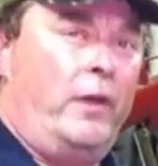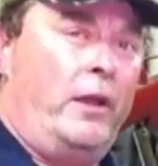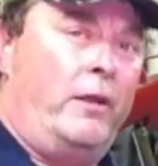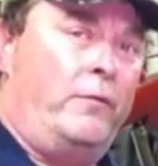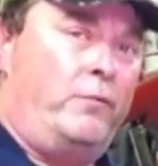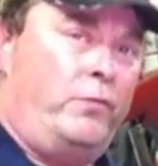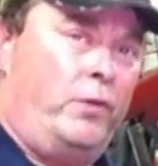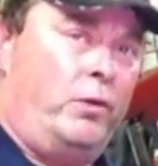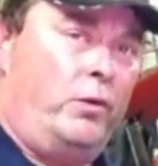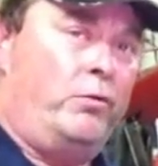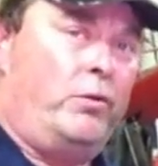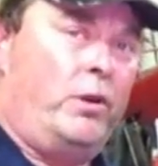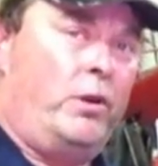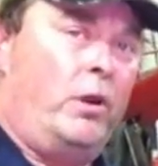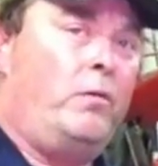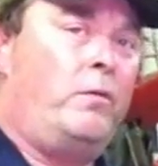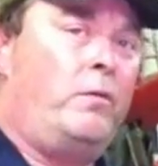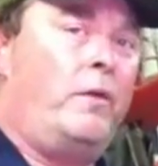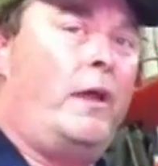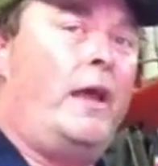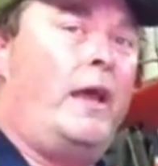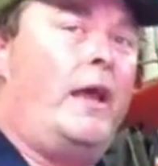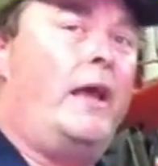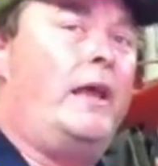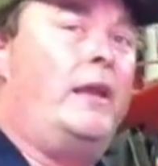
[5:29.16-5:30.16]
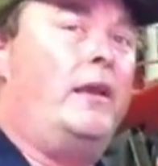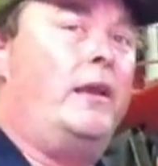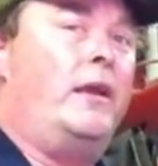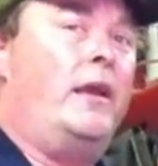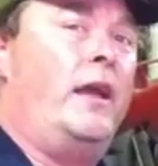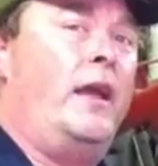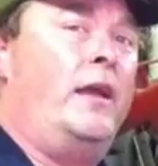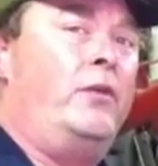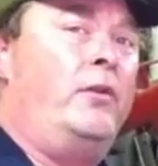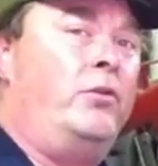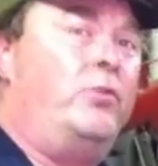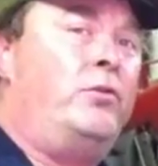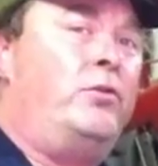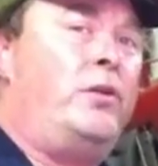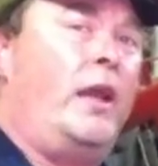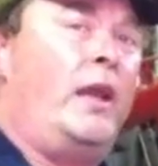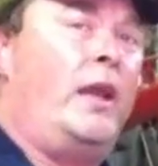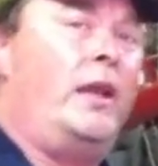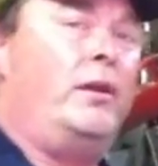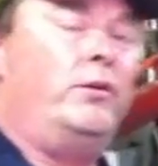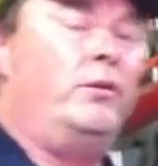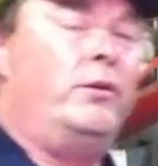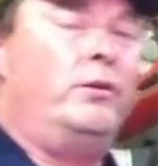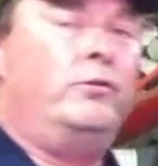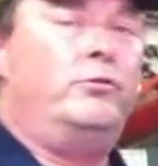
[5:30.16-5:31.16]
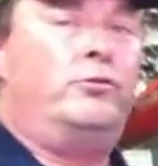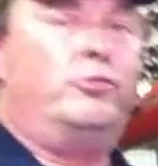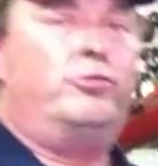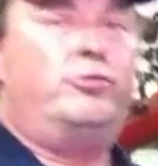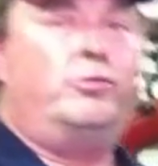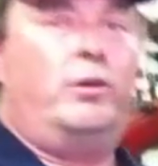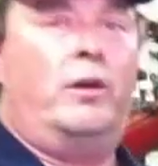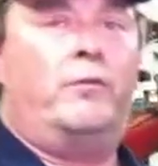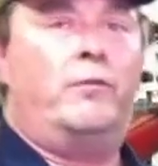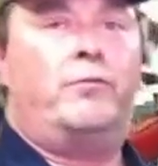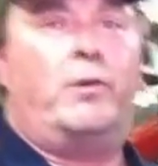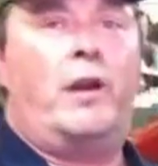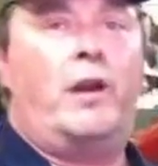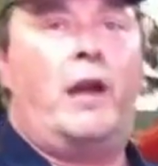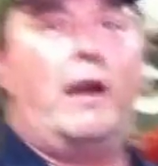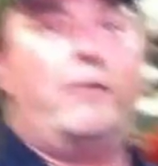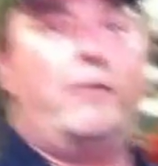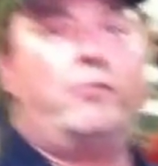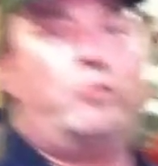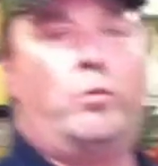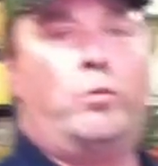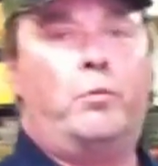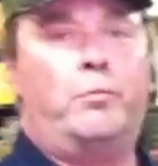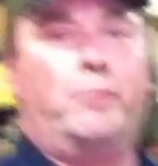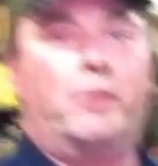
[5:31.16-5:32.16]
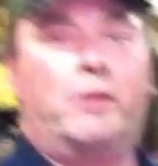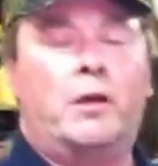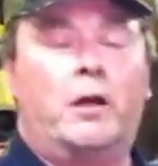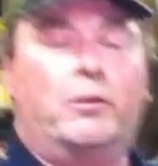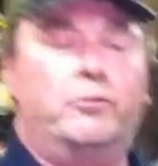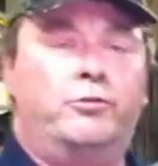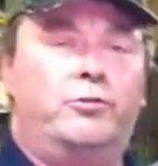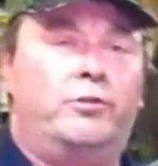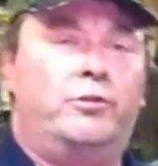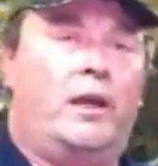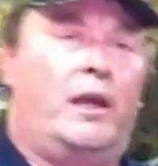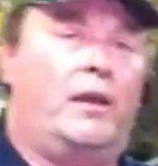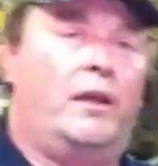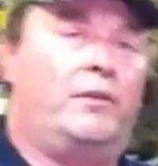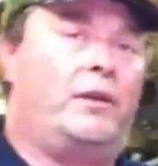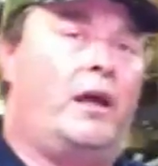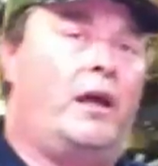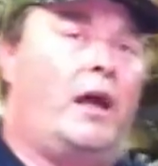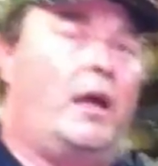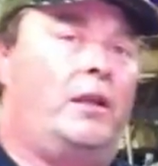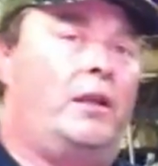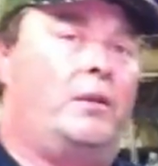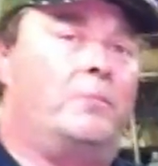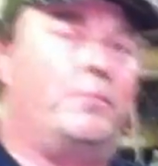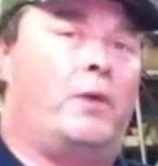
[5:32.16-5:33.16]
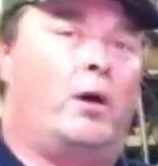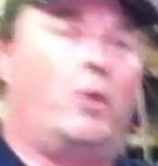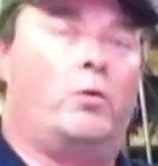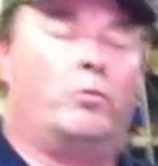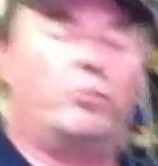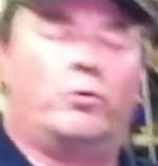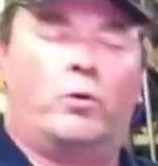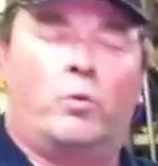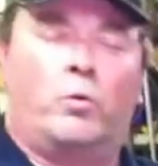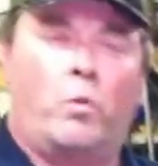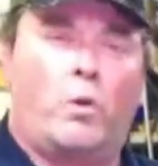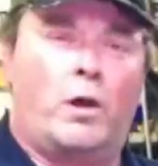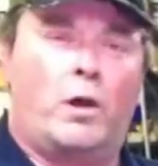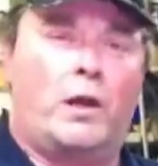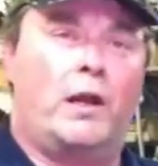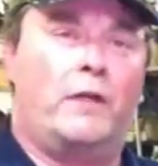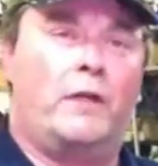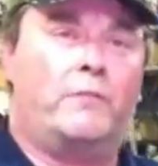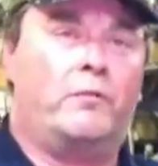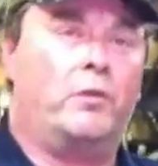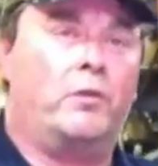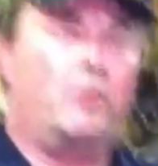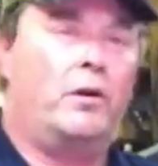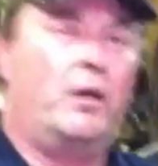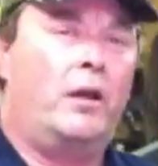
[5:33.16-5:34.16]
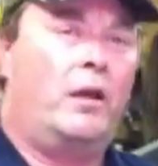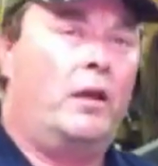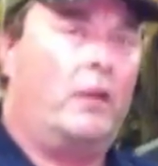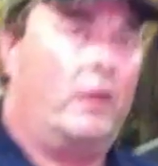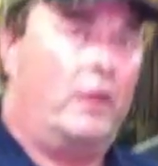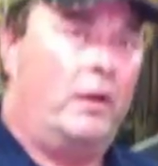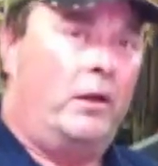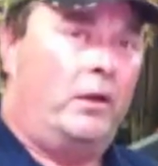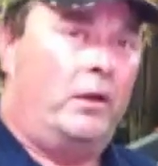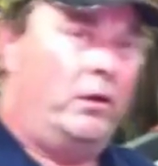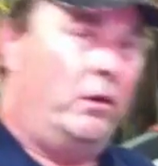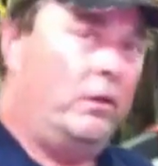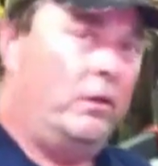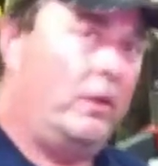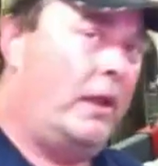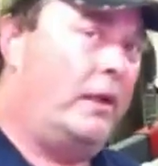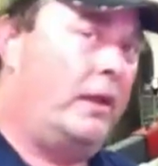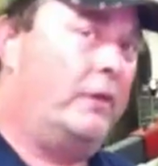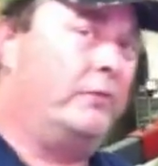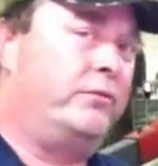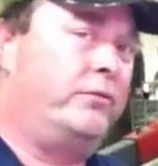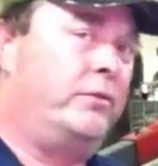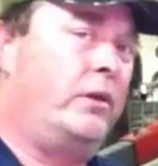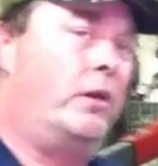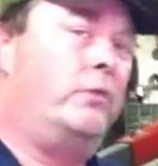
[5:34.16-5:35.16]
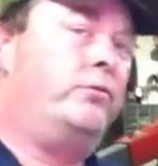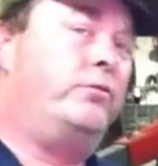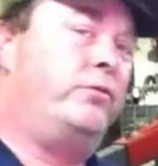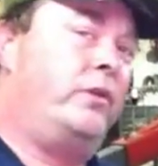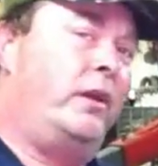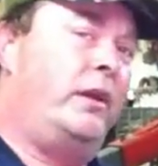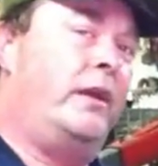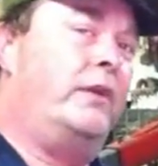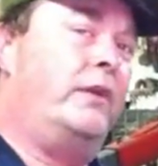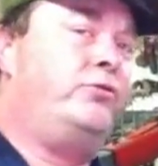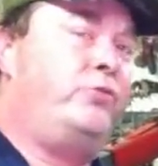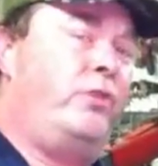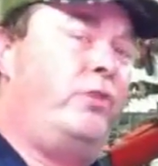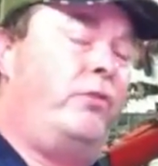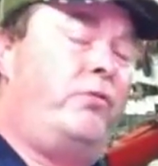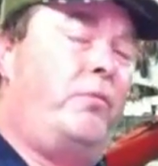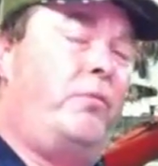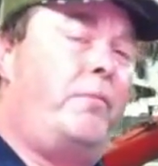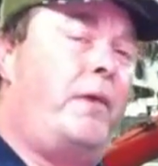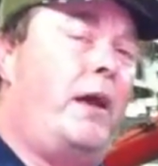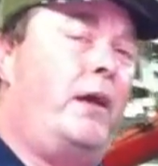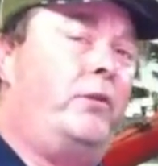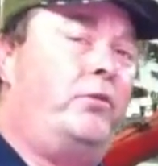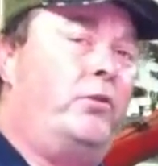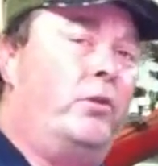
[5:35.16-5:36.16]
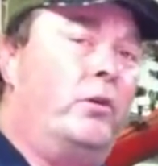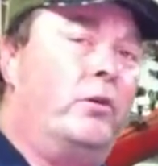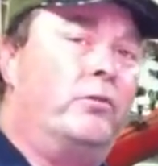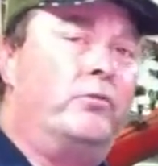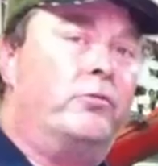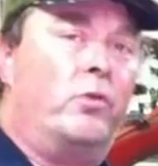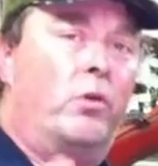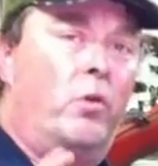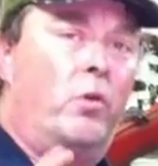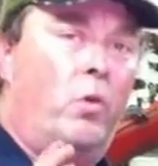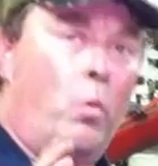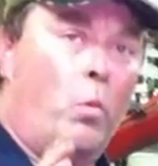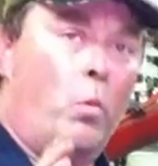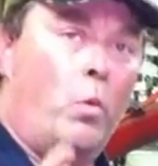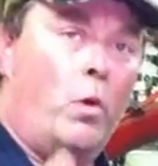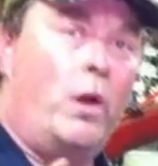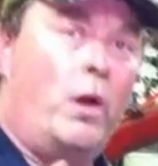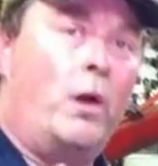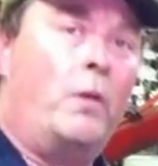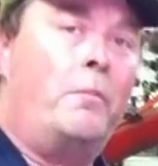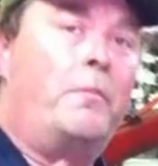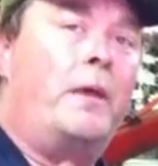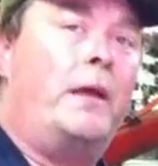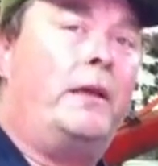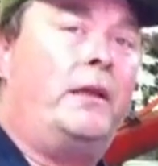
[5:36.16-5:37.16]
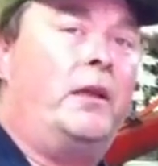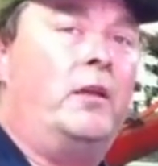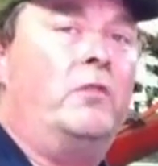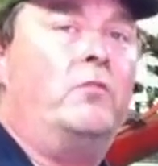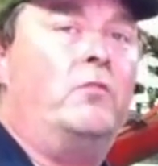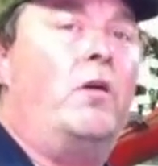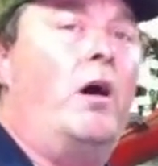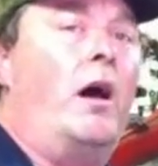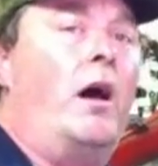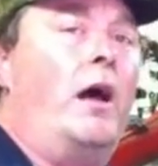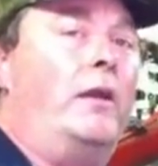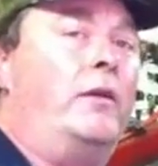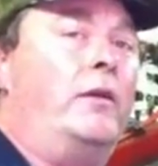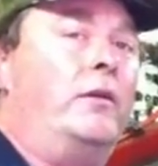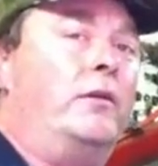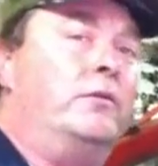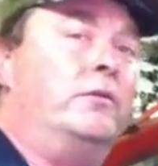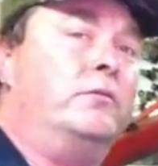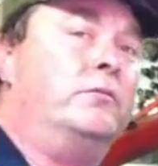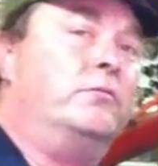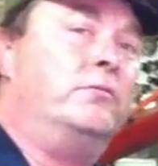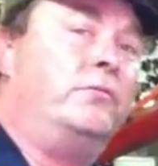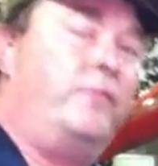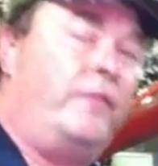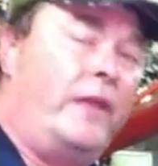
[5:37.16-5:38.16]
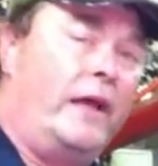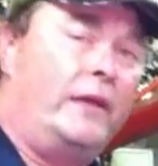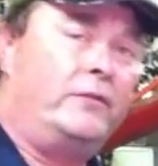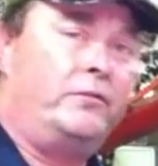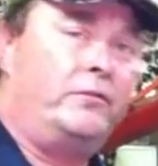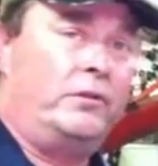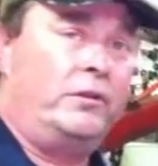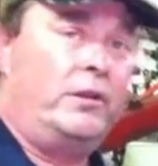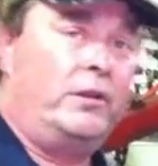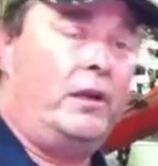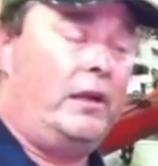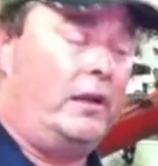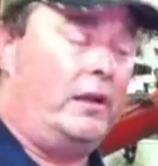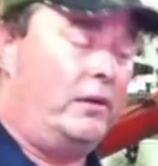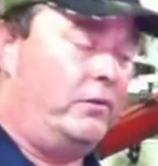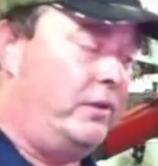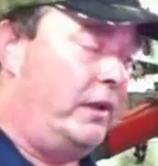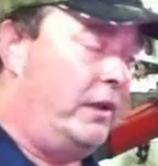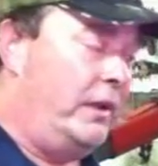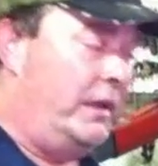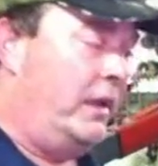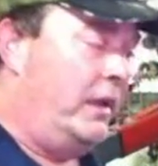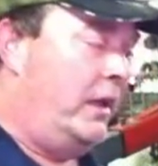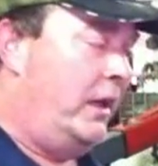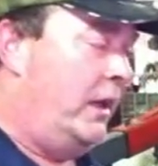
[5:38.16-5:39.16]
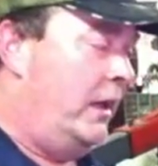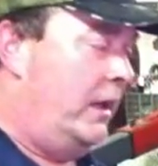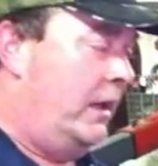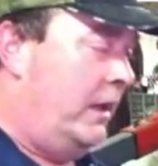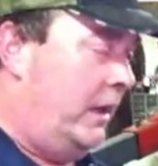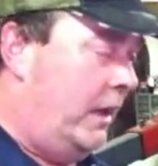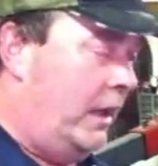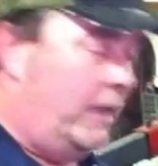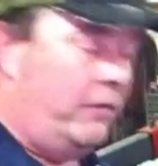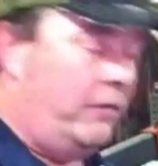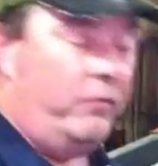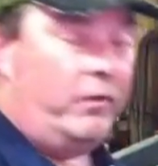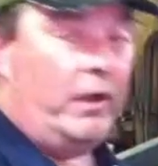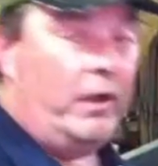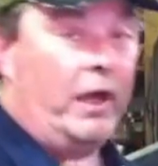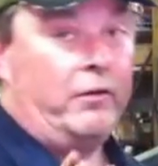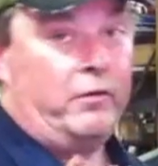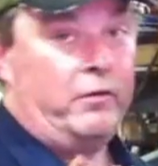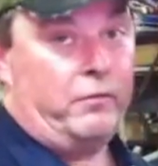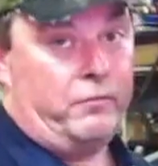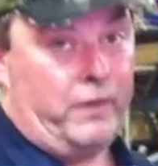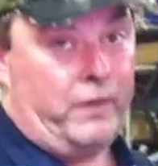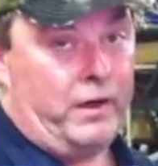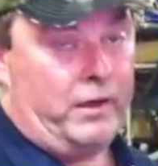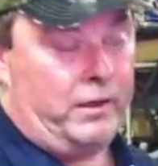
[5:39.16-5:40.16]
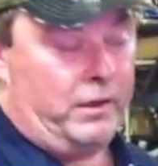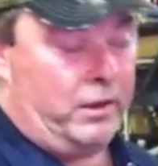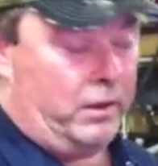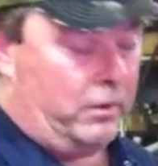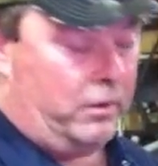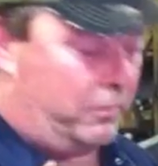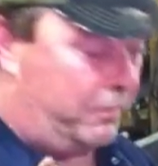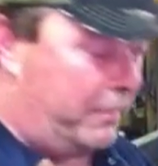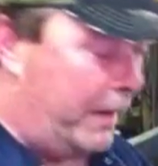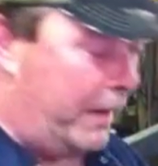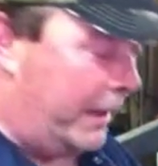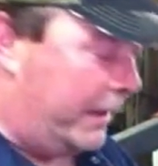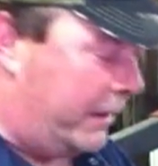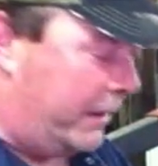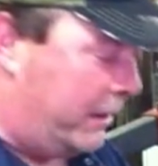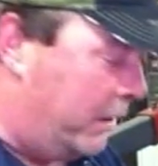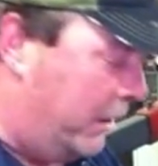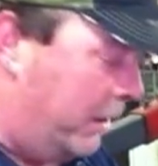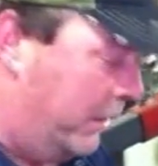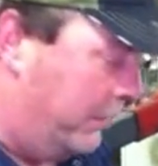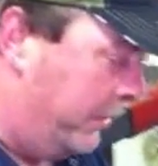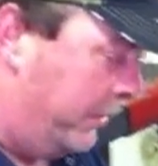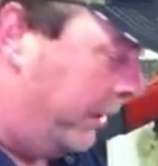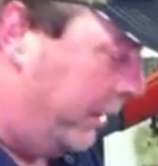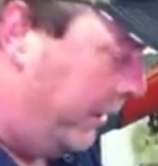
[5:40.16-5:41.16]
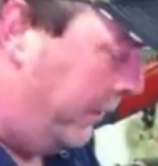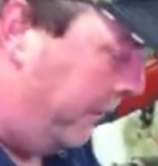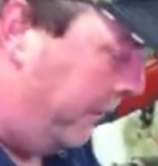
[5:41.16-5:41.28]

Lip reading: If you do that and you can't use the shifter afterward because you can't tighten the bolt or whatever, you let us know. Send that shifter back to us. We'll make it right. That's a guarantee. And we got the video to back it up.